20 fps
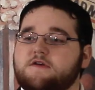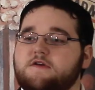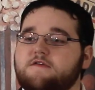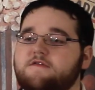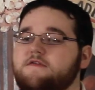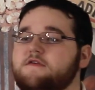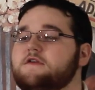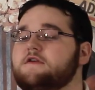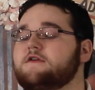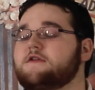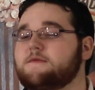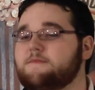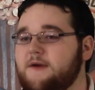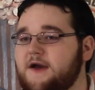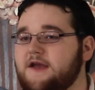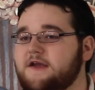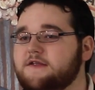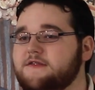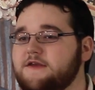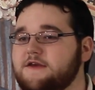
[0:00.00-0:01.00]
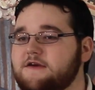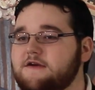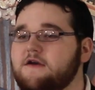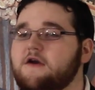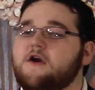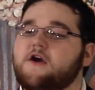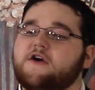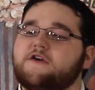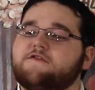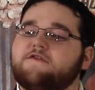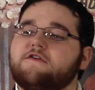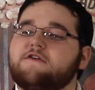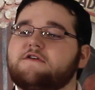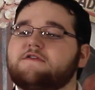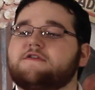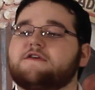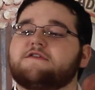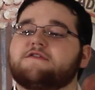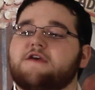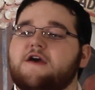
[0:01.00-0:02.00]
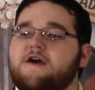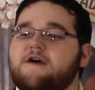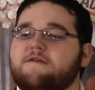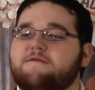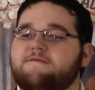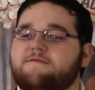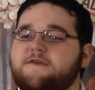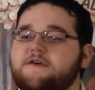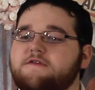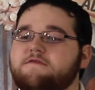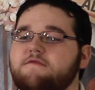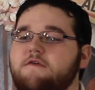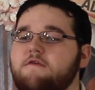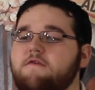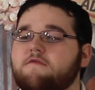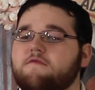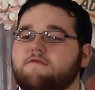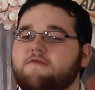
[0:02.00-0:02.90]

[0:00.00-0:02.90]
considered a pioneer, triggered this visual